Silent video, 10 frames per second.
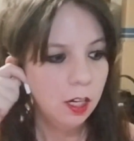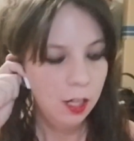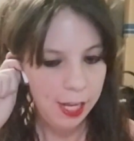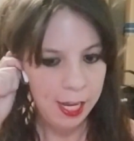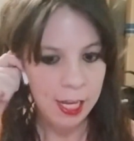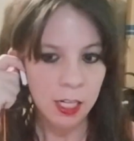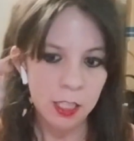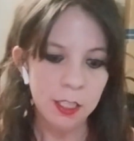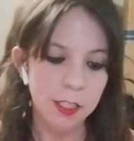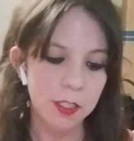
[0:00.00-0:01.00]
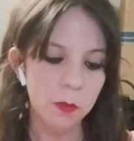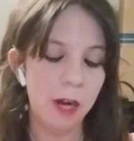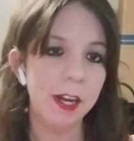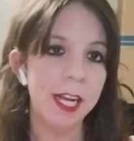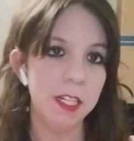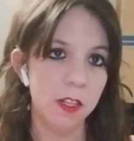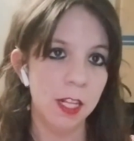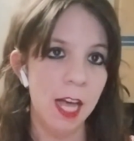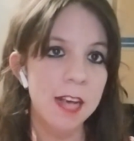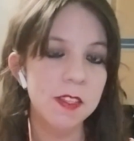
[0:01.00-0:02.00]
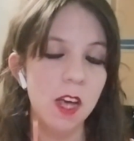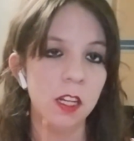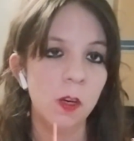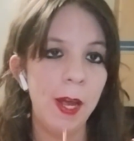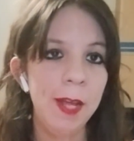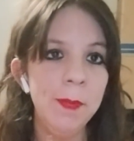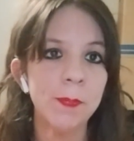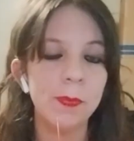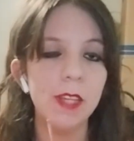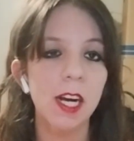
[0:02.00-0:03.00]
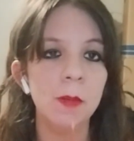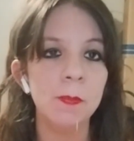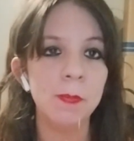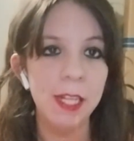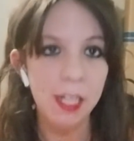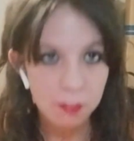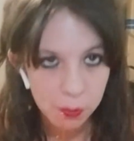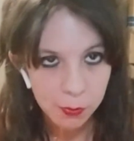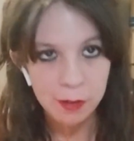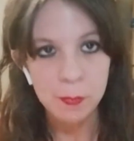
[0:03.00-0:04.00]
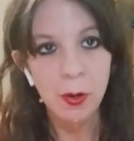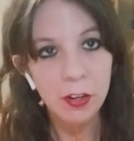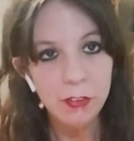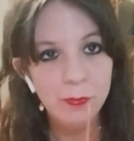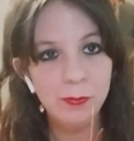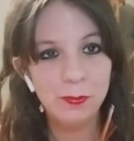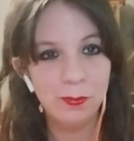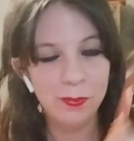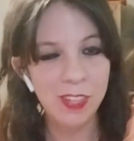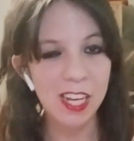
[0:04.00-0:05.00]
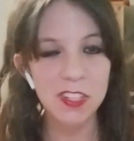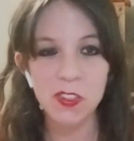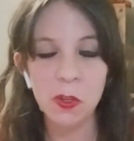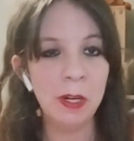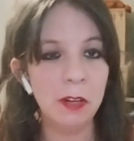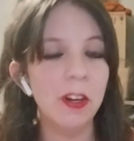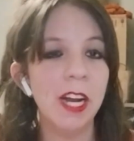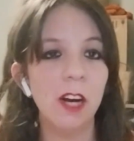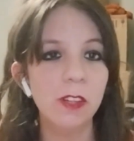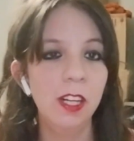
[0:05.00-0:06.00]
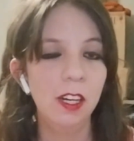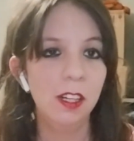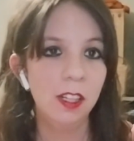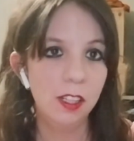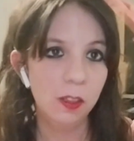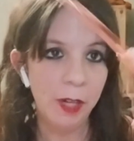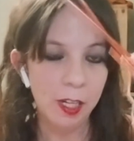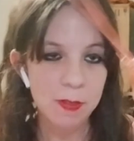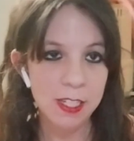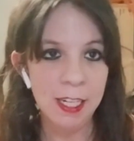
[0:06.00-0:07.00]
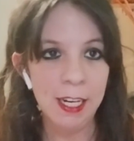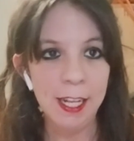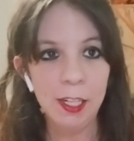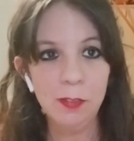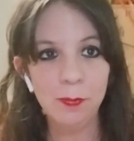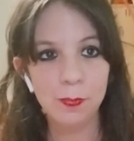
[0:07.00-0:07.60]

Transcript: And whenever I get to the last colorway, I might have to order more yarn. I just don't want to run out when it comes to knitting.